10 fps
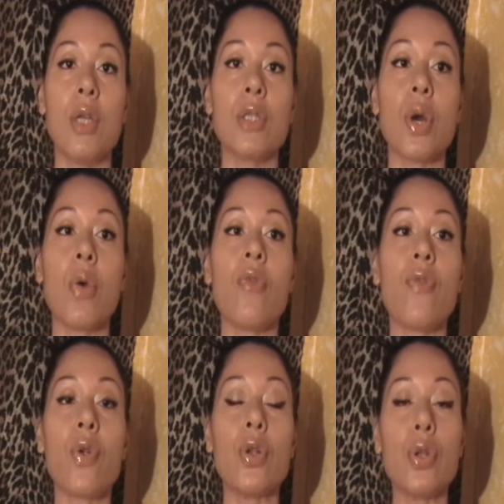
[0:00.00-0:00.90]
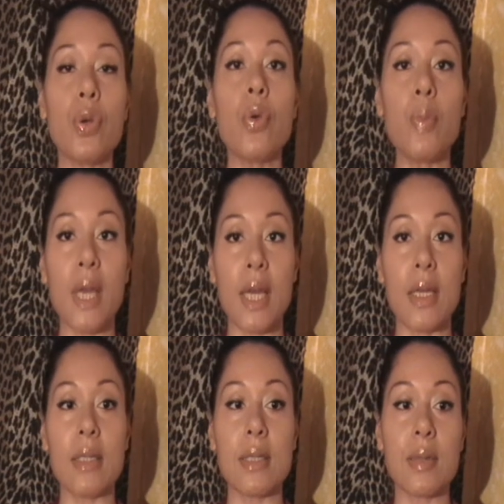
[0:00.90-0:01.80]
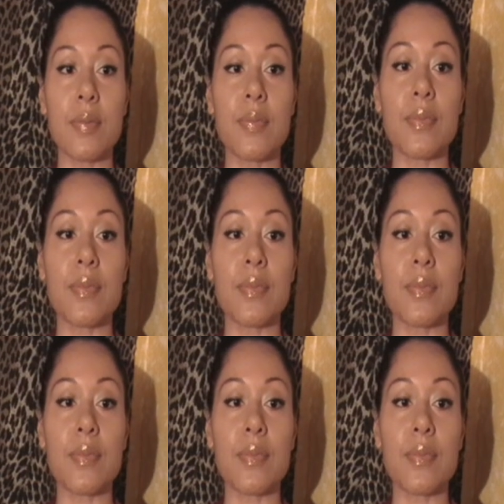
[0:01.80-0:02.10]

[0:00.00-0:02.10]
So for newbies,